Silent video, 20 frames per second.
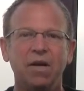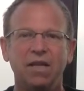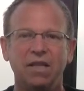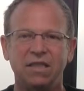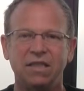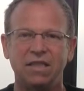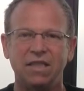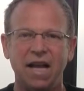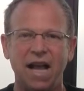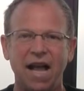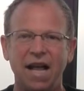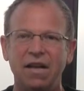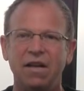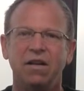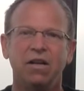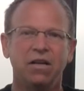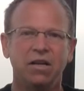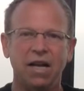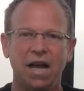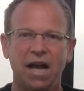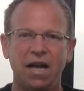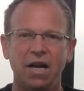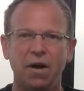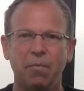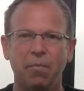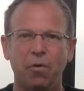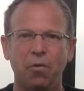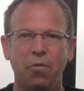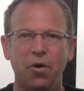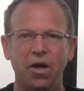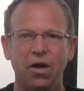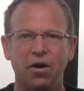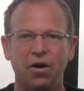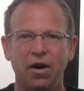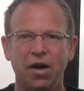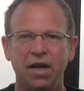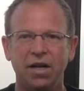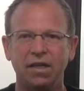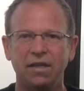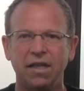Instead, you end up a
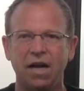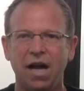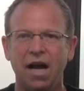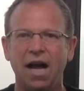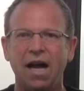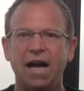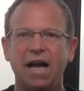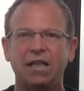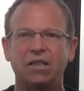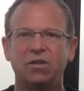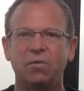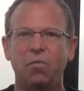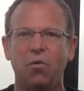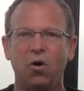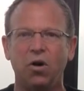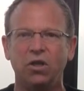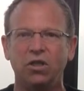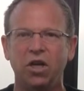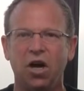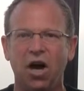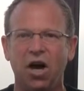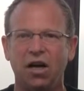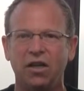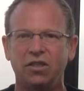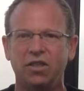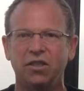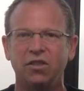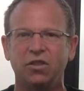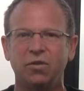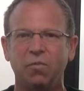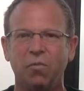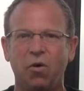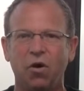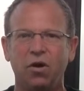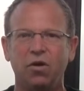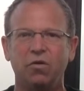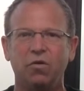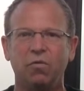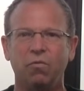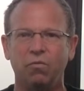winner. And I got some more dogs and some
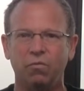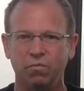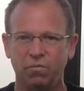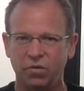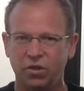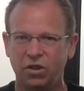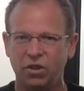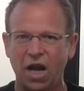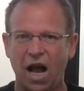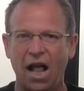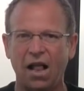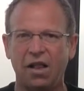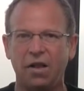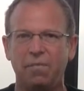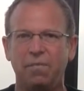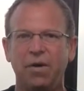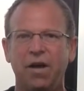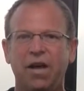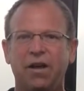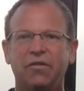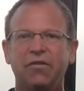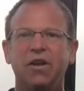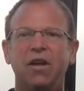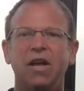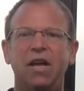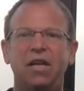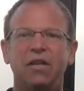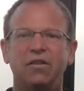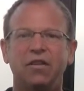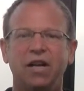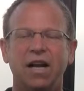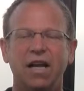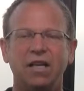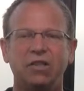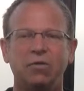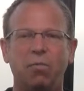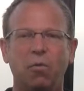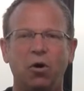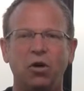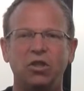more solid picks today,
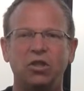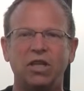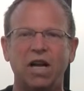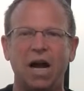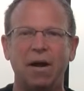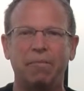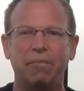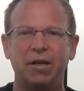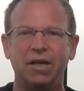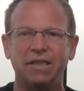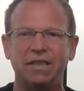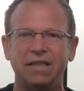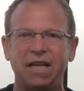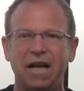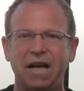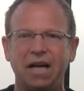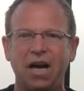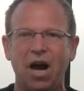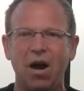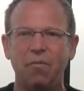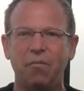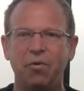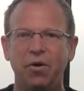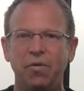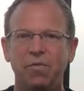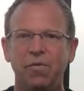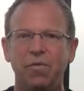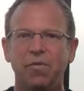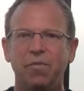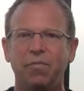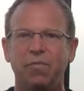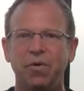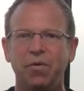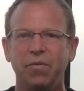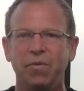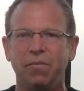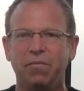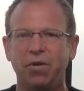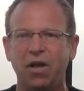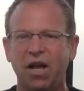SportsChatPlace.com Premium and
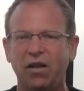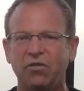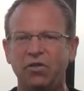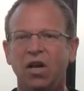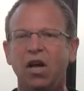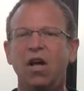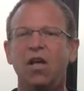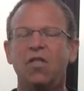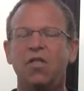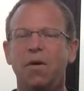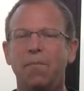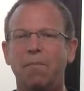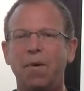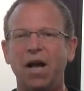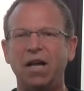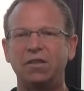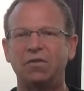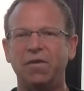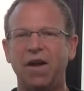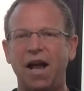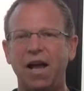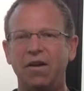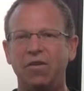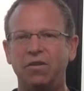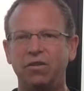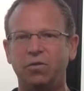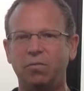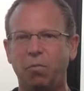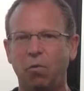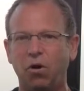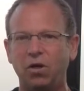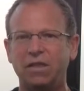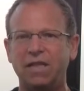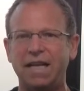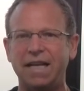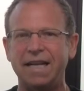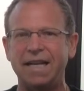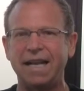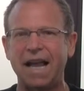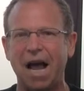Premium Plus, the best value in sports
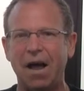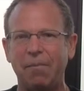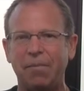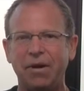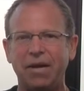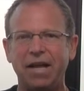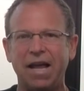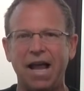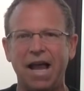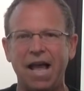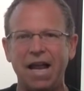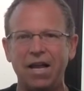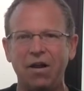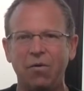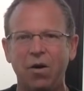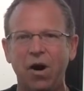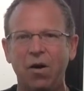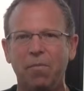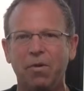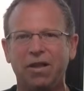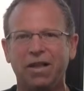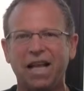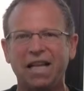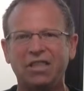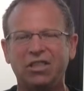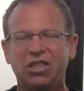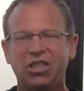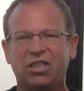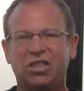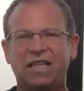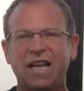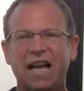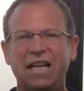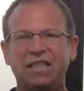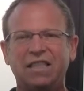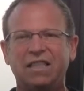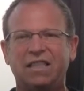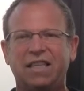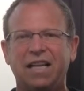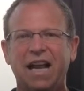handicapping anywhere. But let's just
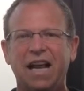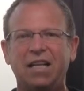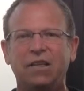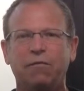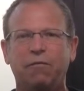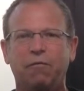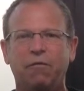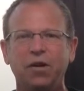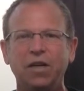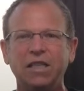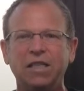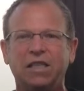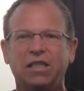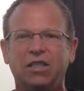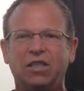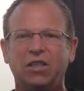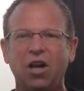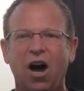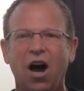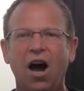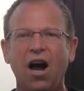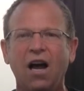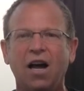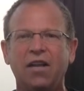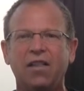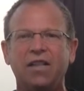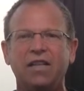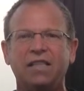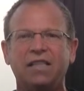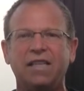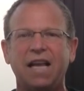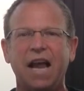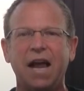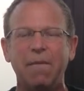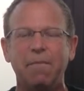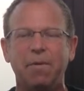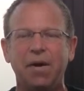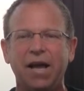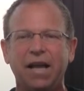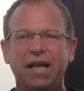get to today's free dog of the
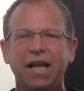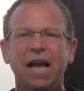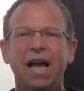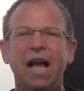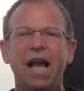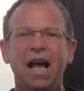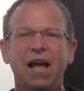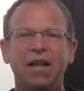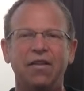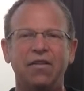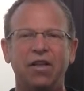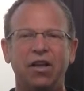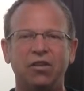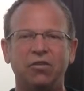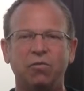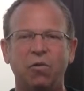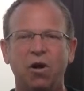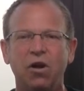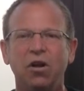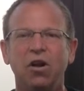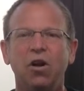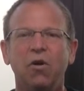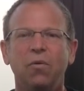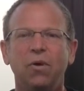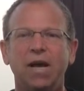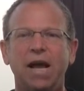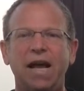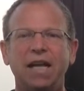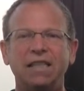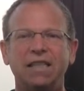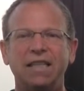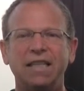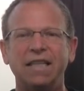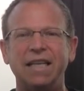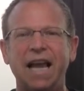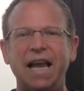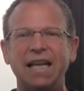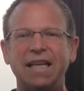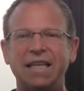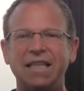day pick. And in this one, we head to
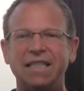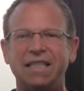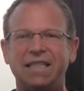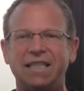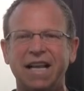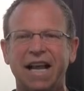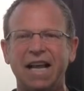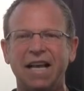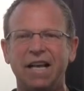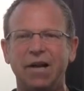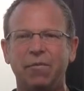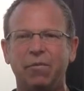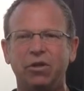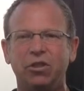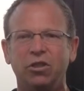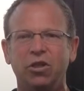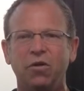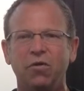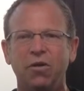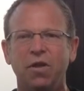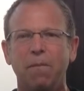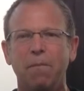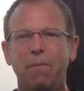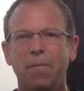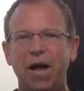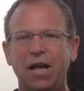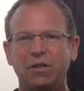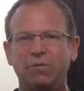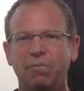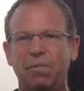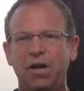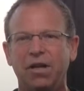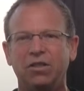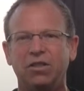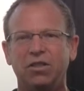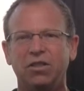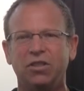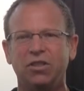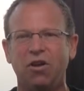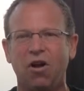Yankee Stadium, where two of the best
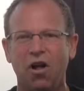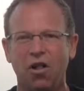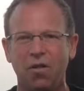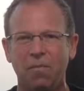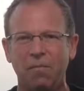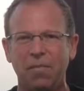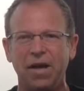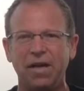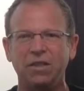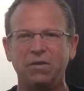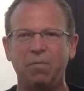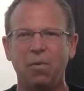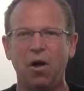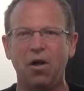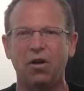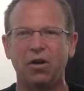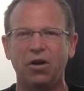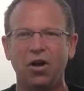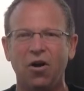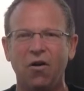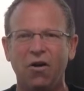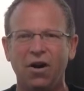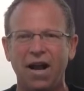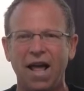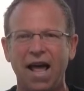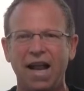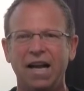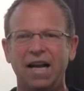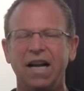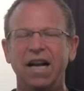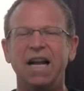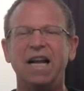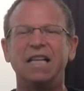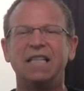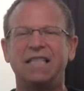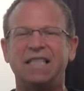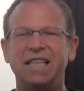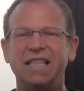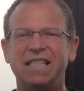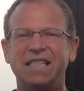pitchers in all of baseball are going at it.
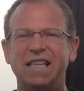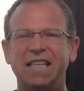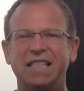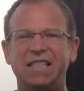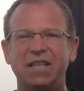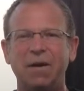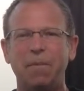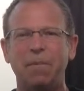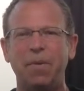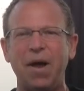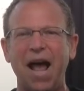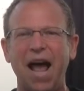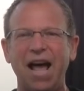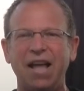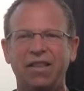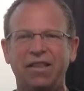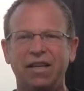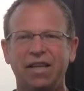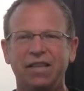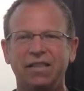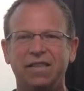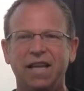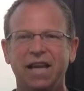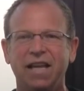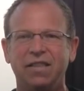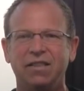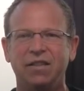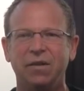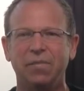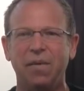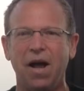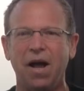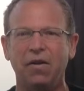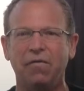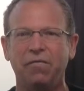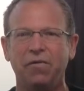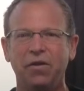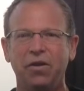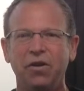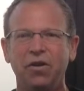CC Sabathia takes the
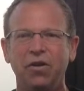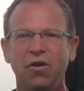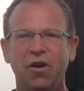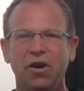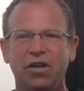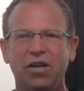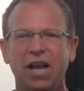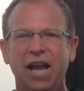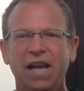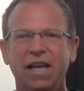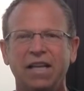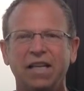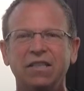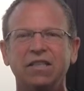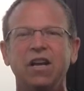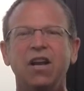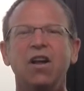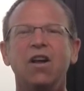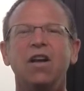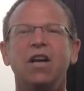mound for the New York Yankees.